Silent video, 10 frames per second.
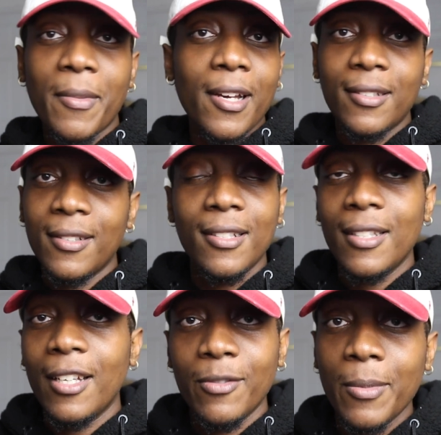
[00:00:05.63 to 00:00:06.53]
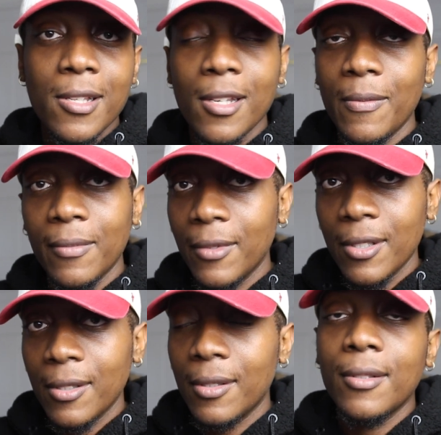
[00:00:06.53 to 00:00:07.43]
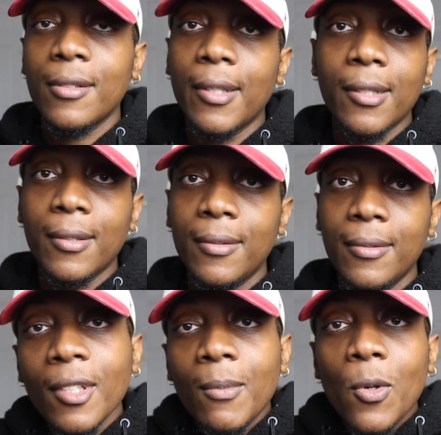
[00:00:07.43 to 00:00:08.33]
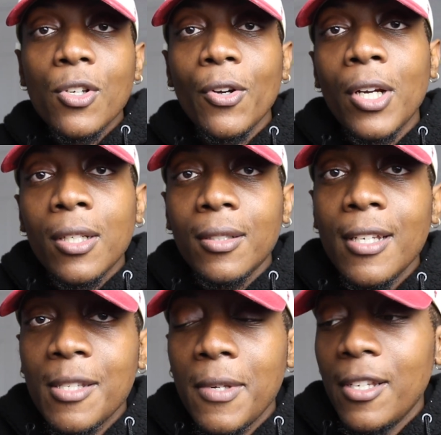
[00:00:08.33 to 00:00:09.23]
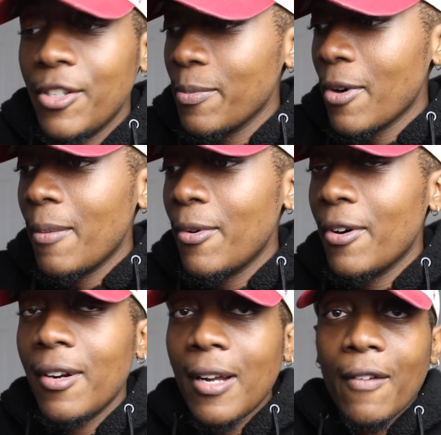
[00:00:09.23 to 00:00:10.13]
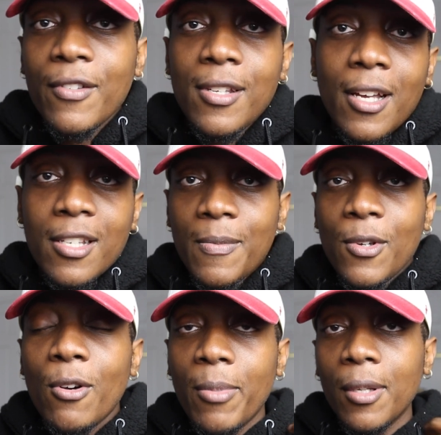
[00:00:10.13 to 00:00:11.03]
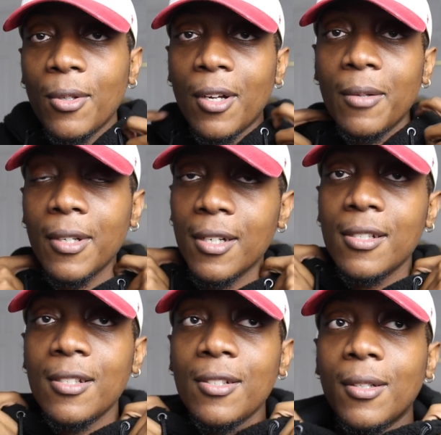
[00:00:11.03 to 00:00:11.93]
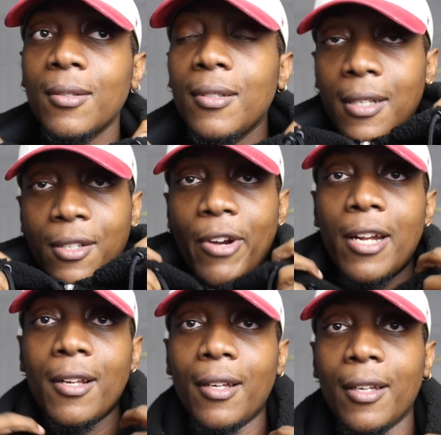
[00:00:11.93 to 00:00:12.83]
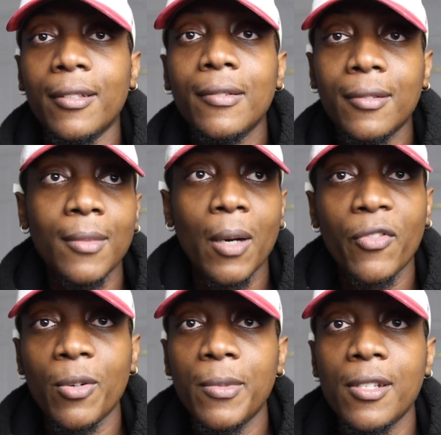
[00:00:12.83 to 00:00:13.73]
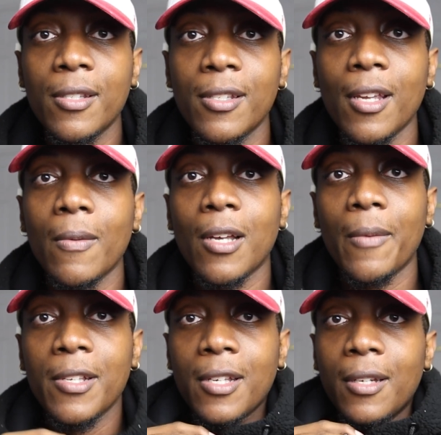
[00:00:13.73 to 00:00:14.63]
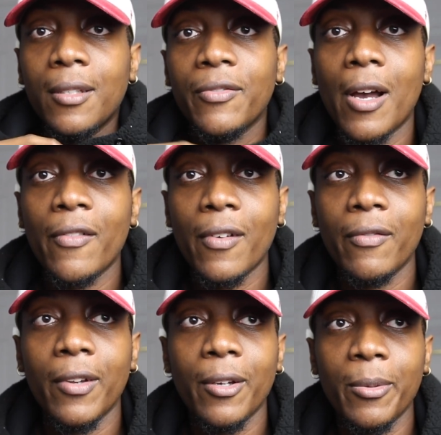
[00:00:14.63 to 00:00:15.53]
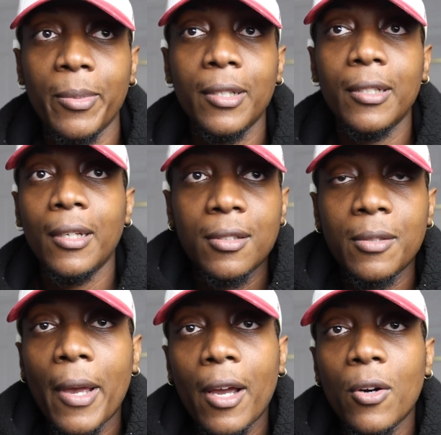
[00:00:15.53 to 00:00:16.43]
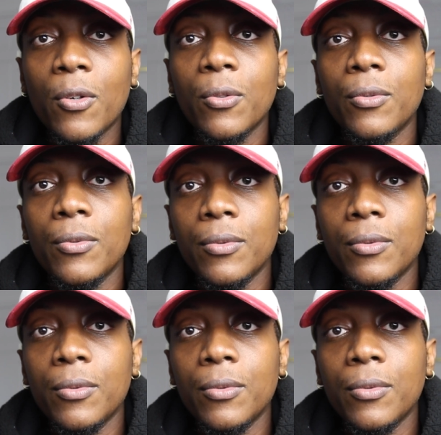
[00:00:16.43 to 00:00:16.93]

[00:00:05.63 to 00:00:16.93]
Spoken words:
lying. It's not even my team. This is like, what's going on? It's me, Shamar Moore. Obviously, y'all see me all bundled up because you know it's raining again. I'm filming this the same time as I did the 5 Fine video, but it's mad cold.